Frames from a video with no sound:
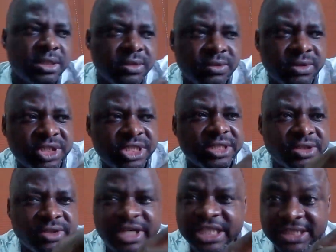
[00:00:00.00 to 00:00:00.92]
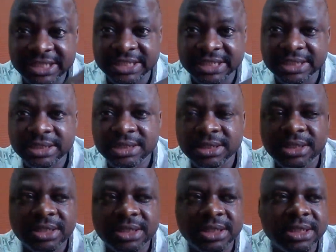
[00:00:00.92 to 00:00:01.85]
was addressing
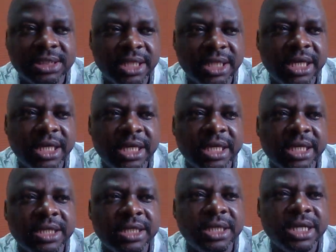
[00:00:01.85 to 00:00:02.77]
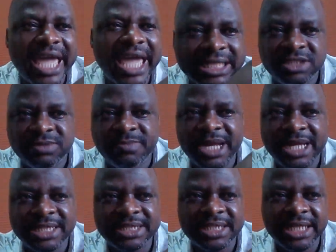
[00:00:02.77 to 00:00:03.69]
the
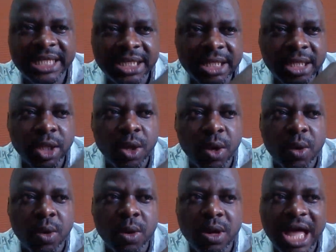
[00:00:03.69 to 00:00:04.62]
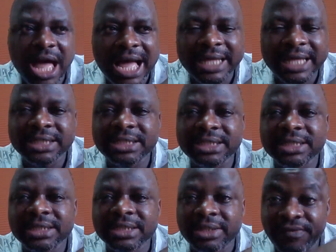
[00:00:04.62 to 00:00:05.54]
experts in the law and
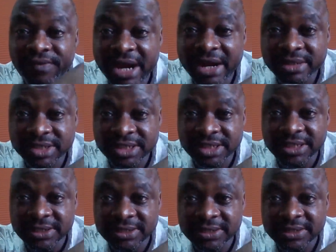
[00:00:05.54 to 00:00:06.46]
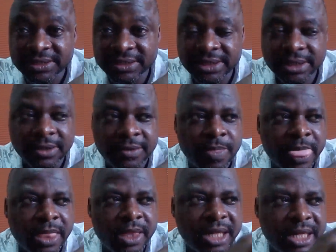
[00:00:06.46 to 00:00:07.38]
the Pharisees.
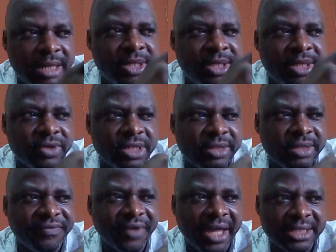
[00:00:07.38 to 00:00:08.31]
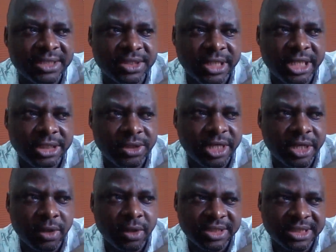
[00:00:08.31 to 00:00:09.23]
And let me read the verse so that you can
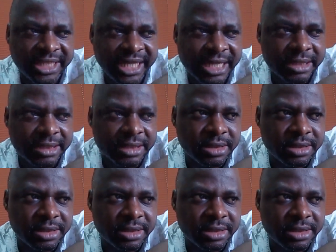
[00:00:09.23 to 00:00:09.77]
understand.